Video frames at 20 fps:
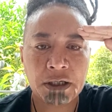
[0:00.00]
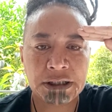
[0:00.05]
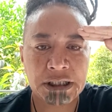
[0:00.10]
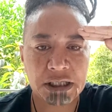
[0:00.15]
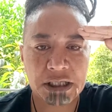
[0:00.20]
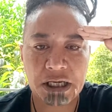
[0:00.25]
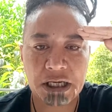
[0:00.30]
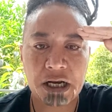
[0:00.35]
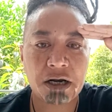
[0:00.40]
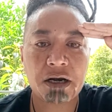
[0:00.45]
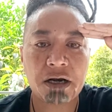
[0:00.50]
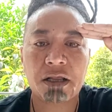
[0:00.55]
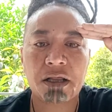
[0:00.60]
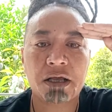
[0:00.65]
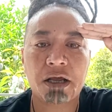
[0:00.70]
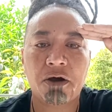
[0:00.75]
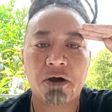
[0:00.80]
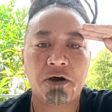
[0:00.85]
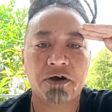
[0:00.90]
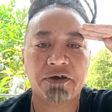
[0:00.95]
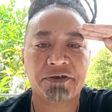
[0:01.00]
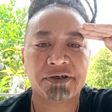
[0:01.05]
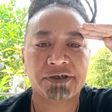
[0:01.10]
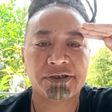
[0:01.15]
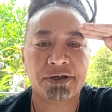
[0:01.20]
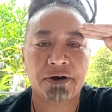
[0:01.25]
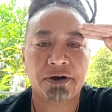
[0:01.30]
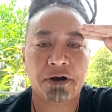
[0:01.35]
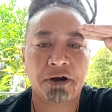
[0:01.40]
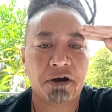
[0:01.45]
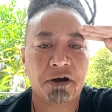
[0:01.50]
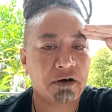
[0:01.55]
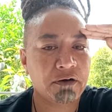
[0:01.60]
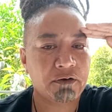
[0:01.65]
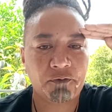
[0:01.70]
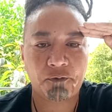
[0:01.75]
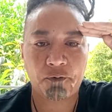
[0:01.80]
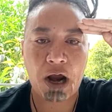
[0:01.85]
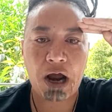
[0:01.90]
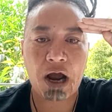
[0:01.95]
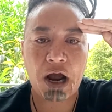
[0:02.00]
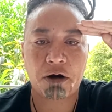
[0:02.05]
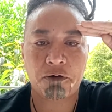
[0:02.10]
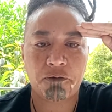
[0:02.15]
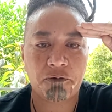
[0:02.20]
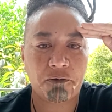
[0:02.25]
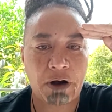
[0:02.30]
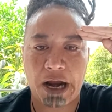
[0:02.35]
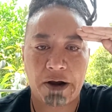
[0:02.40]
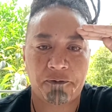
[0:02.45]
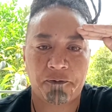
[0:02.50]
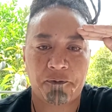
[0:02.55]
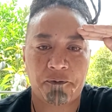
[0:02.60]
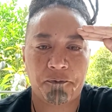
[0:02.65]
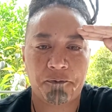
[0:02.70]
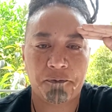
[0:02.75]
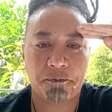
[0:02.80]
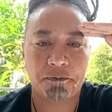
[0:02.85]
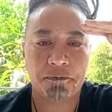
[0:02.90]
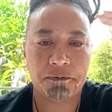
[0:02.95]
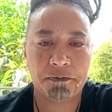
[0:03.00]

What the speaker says: To the end of the earth, sir. Rah-ref.